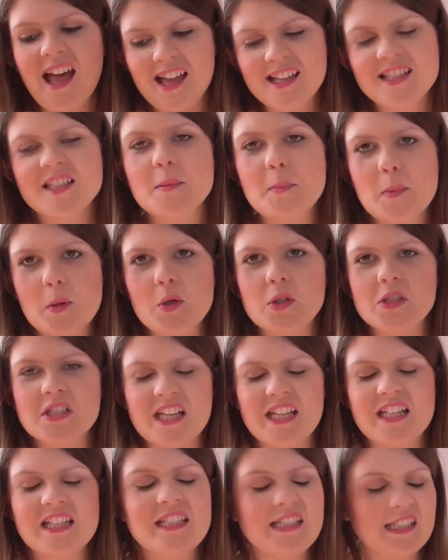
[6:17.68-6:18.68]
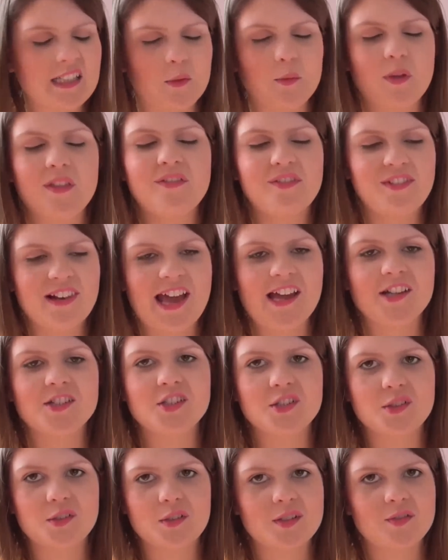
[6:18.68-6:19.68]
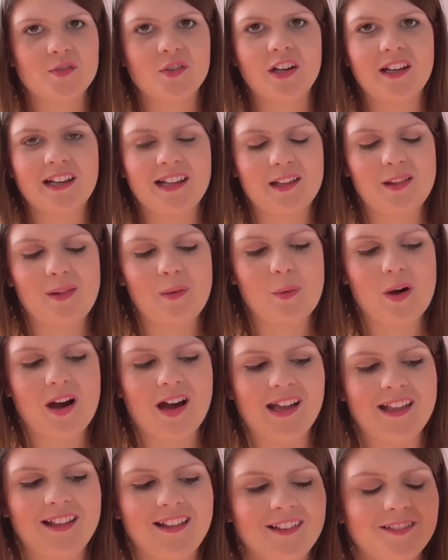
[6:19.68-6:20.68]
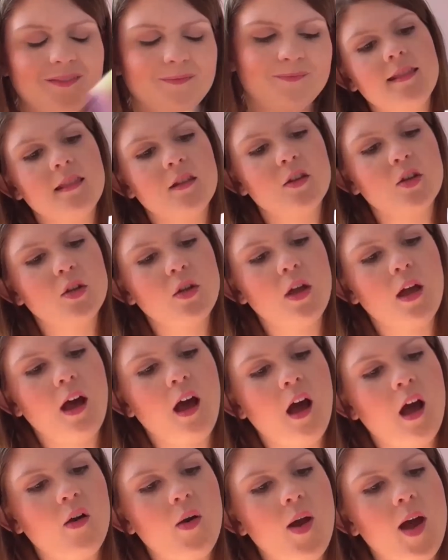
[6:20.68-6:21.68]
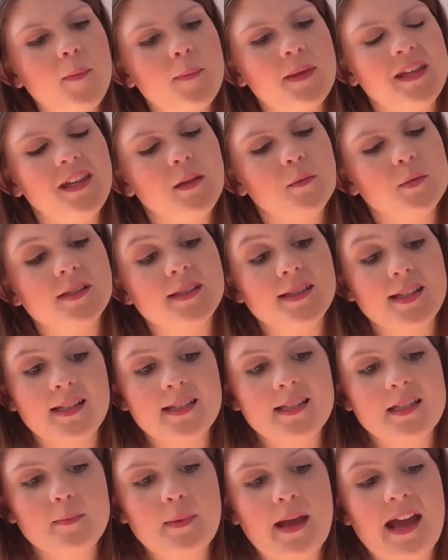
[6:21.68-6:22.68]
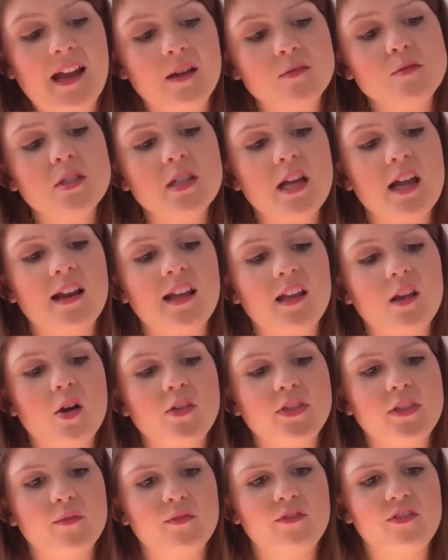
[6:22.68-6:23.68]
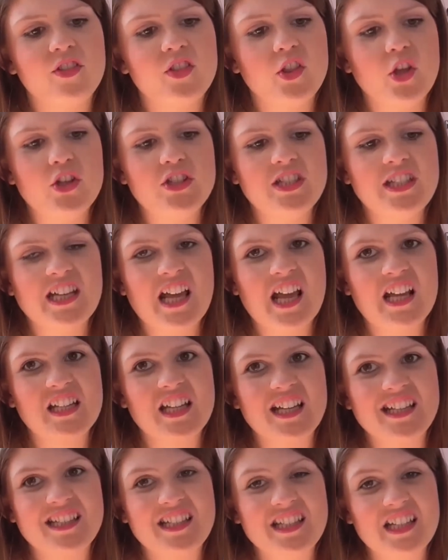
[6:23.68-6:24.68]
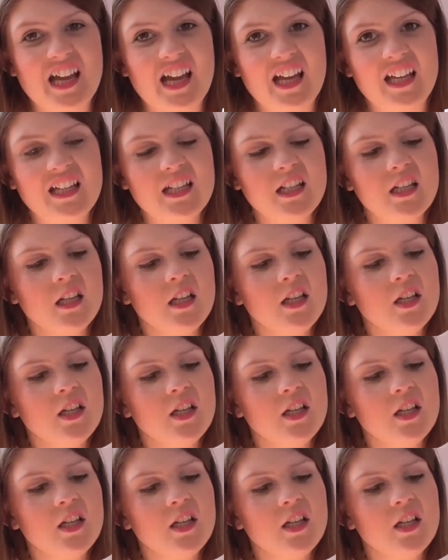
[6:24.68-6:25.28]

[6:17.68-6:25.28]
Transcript: I suppose I can deal with flat shoes for a little while. The R R P was sixty pounds and I got them for thirty-nine ninety-nine,